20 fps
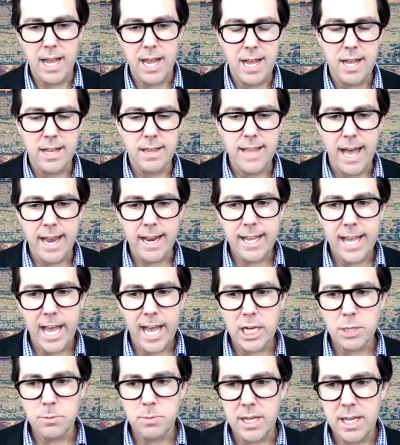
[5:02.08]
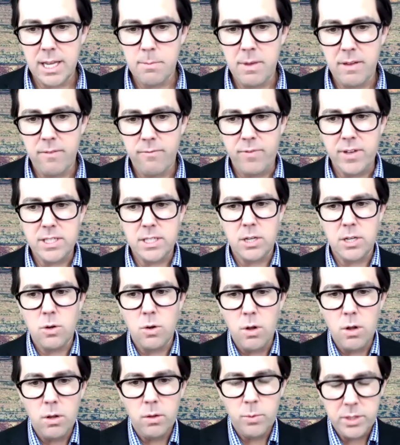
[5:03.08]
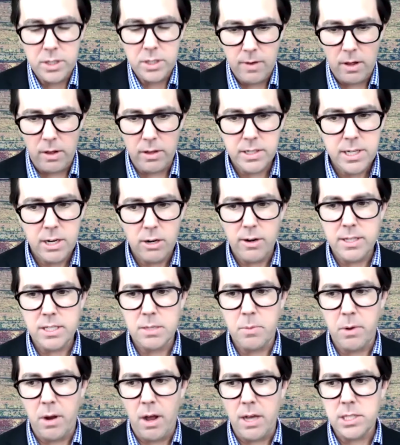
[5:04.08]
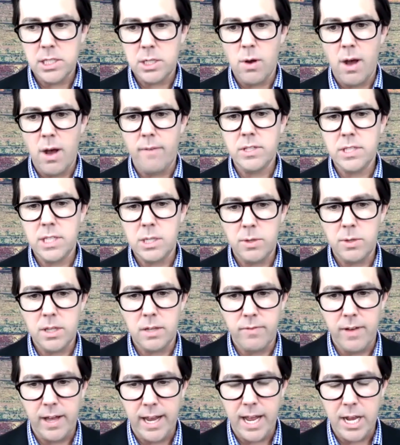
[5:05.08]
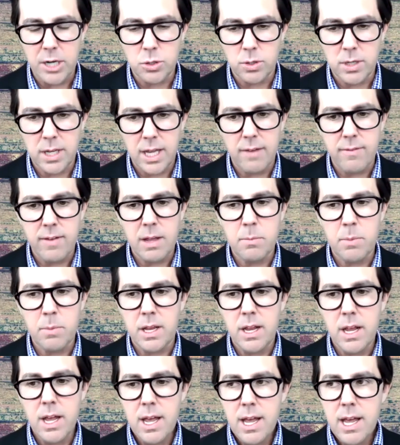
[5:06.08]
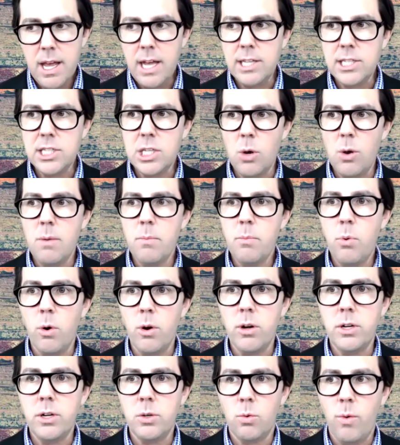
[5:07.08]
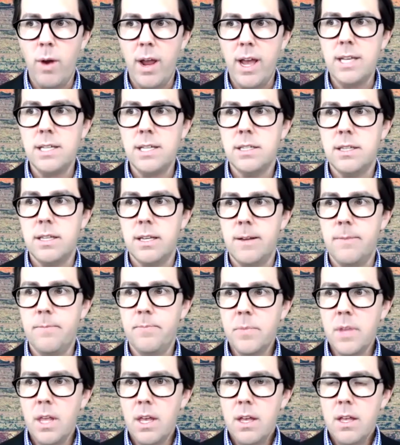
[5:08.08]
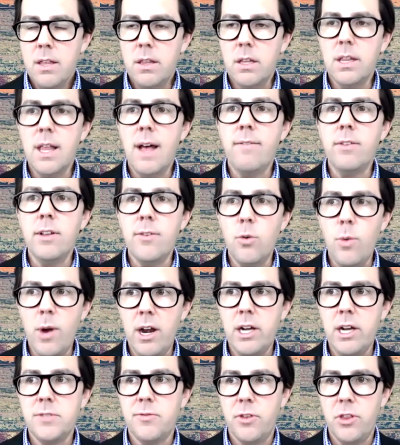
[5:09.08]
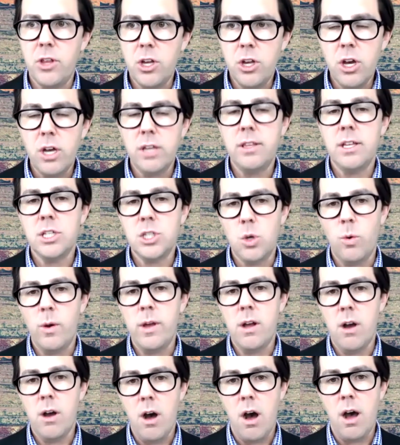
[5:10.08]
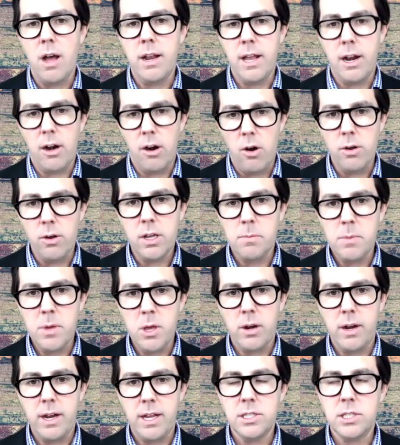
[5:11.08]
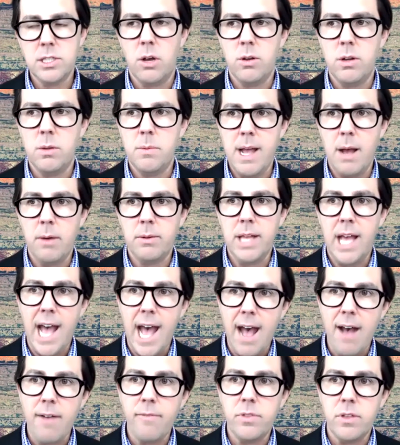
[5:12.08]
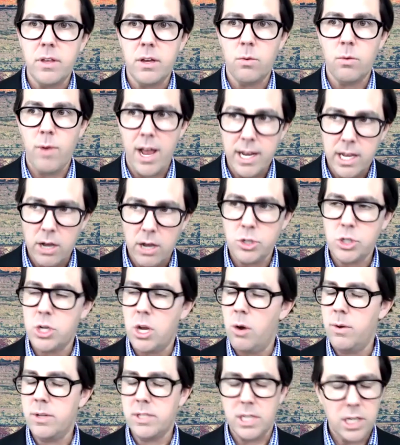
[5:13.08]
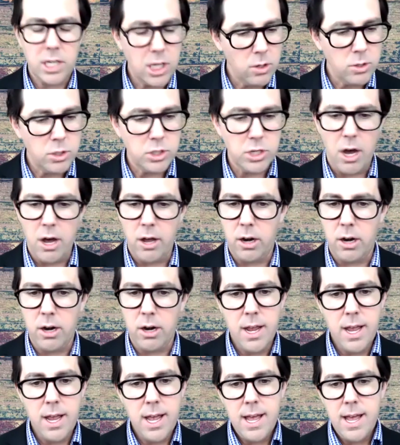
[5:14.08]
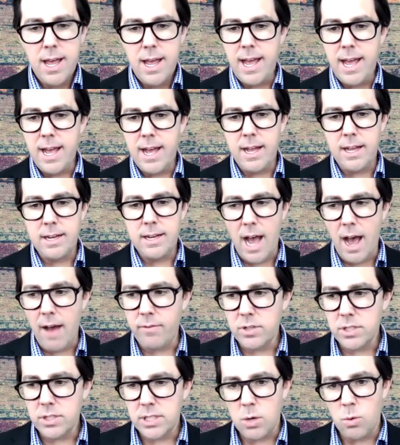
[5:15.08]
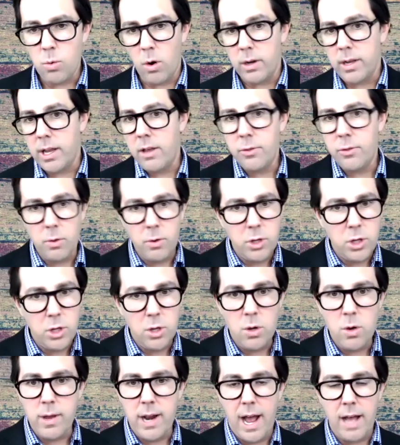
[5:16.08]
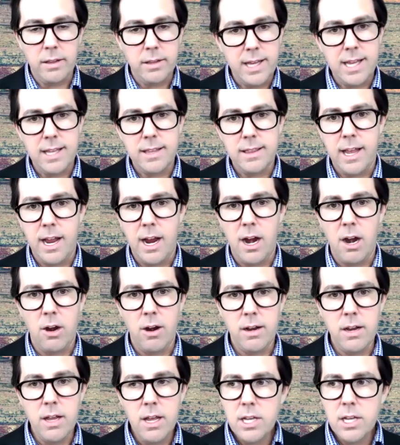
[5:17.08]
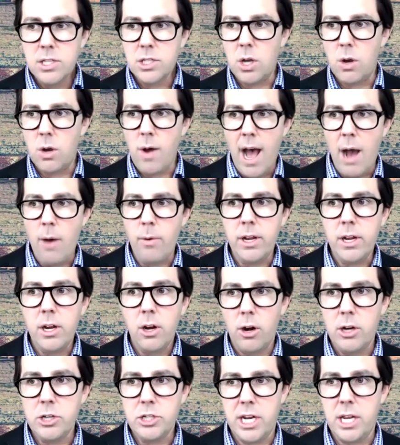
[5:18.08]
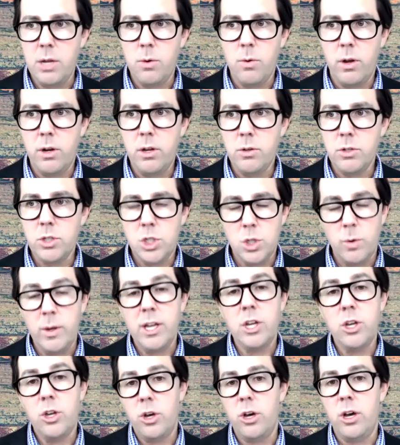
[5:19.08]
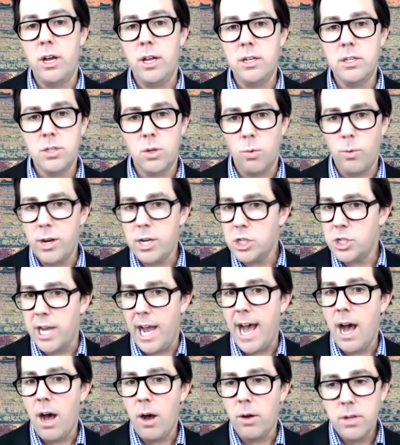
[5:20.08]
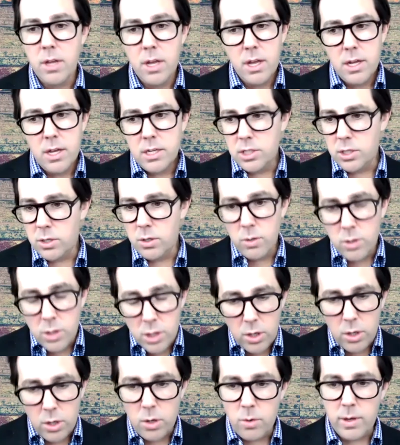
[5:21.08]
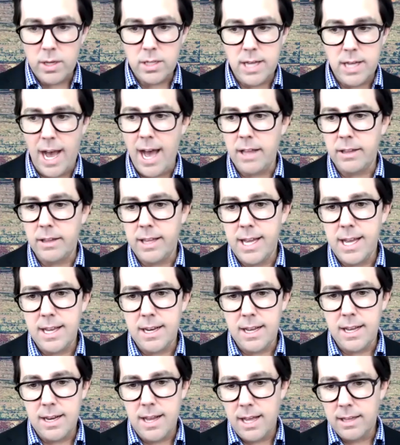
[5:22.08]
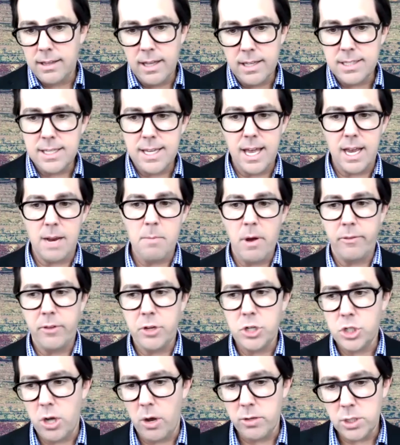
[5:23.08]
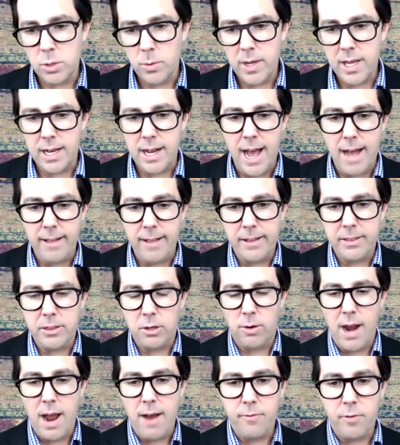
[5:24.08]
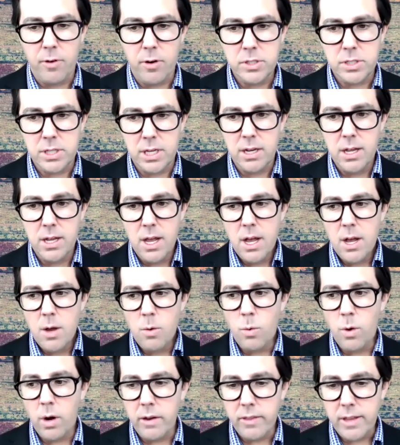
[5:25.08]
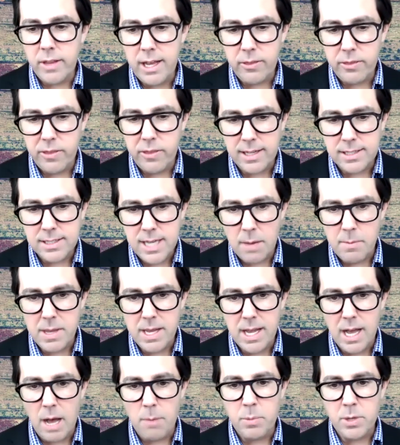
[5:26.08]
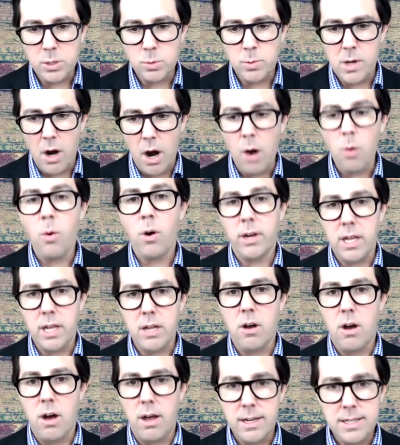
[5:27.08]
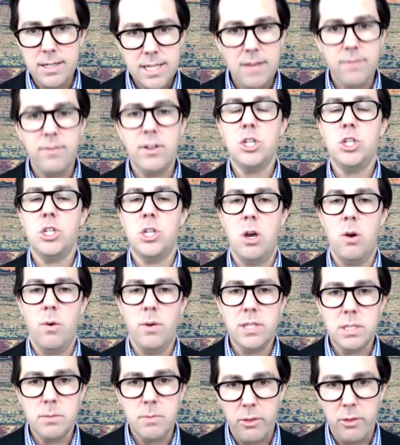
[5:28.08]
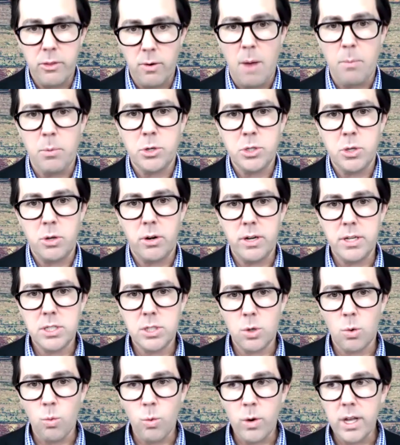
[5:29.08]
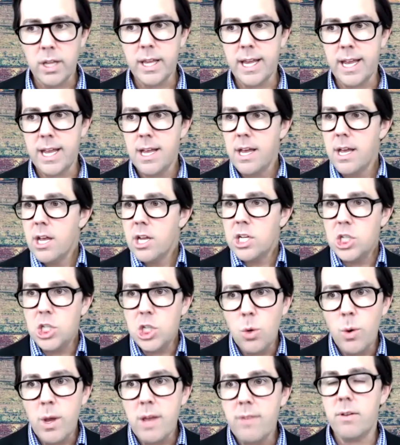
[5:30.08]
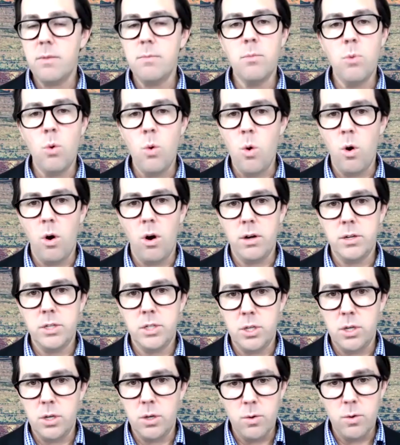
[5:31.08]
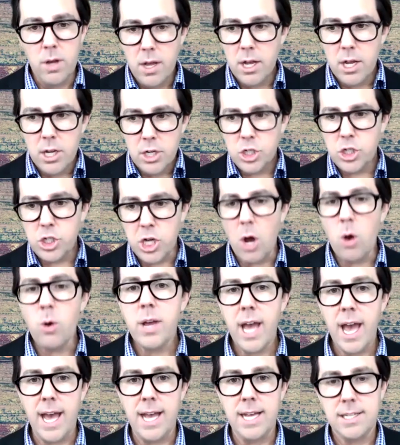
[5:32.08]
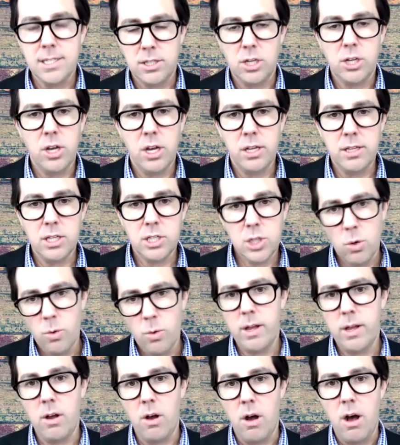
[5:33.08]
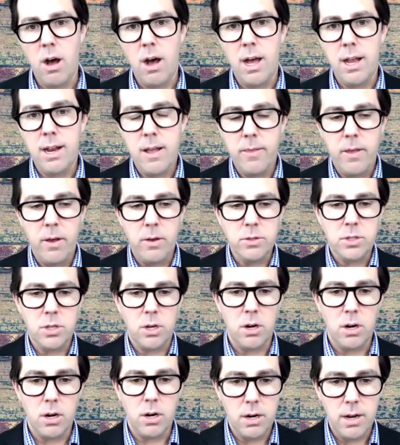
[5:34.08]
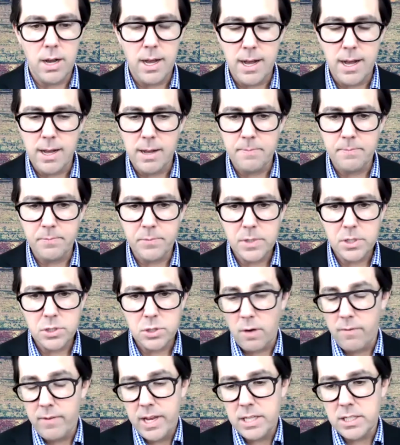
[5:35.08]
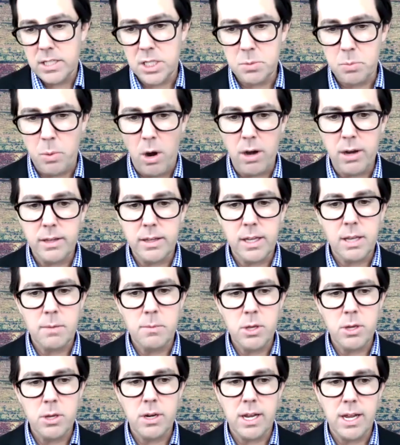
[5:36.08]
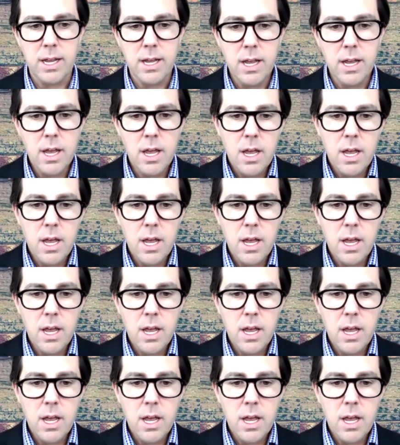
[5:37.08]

And that engagement can be physical with the volunteerism, but also obviously with the financial giving. But it's so important to raise the level of awareness for the good that's going on in our own community. And so to be able to have the radio show is a huge honor, and obviously working through you and Eileen there. And so I would encourage anyone who's doing good to reach out to you and to Eileen, and let's get them on the show so we can highlight their efforts. And one of the neat things coming up is we are working on a TV show and some other opportunities to really do even more to showcase the good that's going on and those that are serving as a spark in the community.